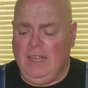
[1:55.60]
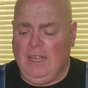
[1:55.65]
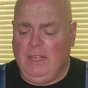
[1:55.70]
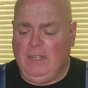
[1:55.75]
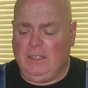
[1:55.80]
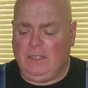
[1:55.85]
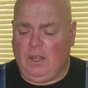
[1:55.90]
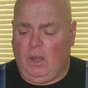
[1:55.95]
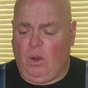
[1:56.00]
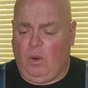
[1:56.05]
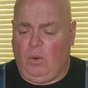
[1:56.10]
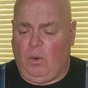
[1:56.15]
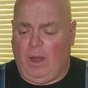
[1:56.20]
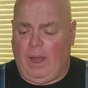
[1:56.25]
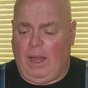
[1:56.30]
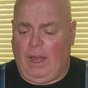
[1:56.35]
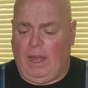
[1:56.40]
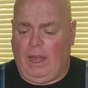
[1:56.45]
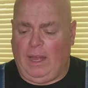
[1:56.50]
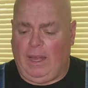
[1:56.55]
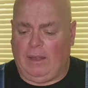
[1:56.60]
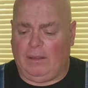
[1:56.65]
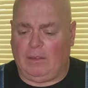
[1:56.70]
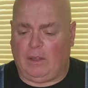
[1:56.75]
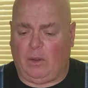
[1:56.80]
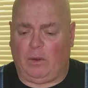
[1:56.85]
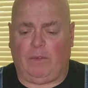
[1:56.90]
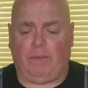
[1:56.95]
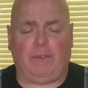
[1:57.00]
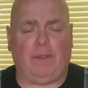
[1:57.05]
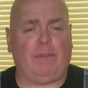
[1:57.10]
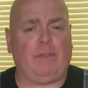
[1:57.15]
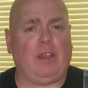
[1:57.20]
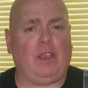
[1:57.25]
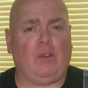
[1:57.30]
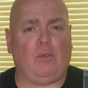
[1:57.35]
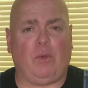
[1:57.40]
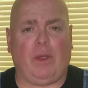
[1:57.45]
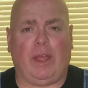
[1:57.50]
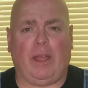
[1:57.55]
So loaded
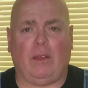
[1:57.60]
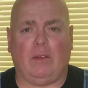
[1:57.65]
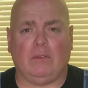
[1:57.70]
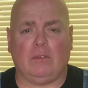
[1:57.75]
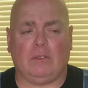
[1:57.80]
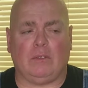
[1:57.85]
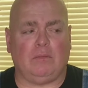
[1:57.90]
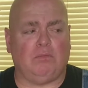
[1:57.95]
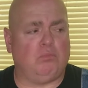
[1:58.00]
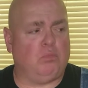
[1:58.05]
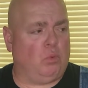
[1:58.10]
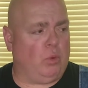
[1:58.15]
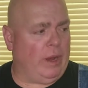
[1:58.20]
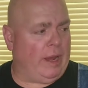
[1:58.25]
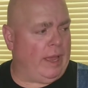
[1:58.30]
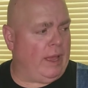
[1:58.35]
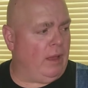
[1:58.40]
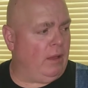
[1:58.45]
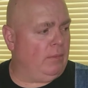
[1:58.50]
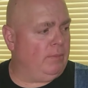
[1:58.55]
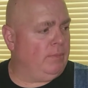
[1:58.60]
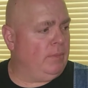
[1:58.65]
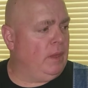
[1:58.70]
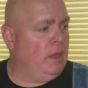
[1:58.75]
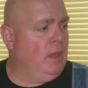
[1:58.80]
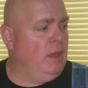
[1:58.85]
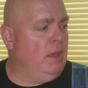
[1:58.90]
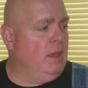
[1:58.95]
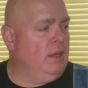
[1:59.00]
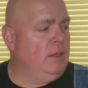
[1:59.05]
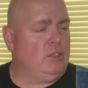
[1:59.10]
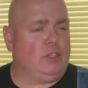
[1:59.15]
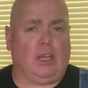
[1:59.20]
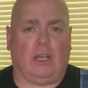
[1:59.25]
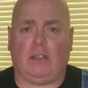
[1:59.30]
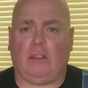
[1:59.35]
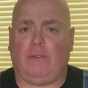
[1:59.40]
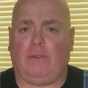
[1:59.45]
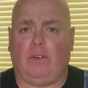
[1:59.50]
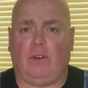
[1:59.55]
15 rounds, went out,
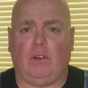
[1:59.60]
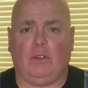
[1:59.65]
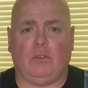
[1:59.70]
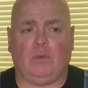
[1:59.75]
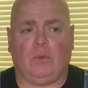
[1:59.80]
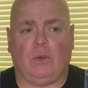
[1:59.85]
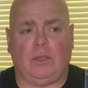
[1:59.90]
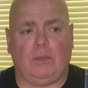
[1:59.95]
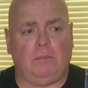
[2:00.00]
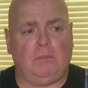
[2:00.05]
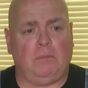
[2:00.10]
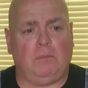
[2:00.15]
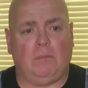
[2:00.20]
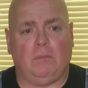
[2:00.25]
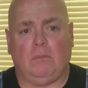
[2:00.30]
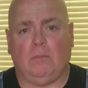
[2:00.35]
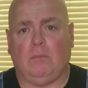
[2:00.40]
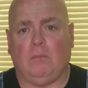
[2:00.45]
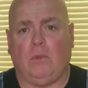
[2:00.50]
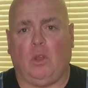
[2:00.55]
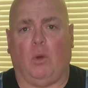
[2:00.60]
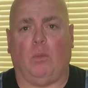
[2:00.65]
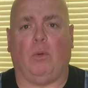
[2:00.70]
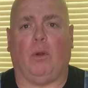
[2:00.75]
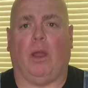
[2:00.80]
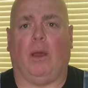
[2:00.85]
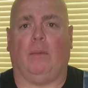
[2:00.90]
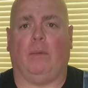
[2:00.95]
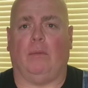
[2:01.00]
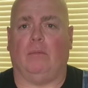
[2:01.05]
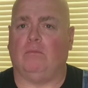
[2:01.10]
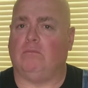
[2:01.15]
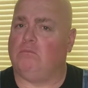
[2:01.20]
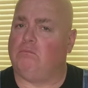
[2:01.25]
shot the first one, no problem.